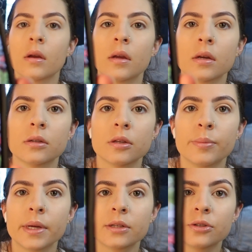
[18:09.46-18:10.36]
Here's a
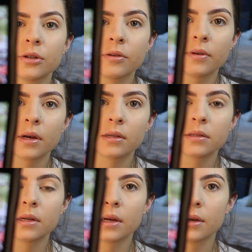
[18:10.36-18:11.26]
picture of
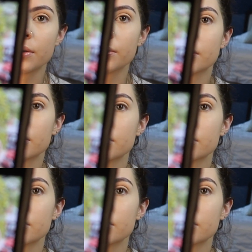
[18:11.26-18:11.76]
us now.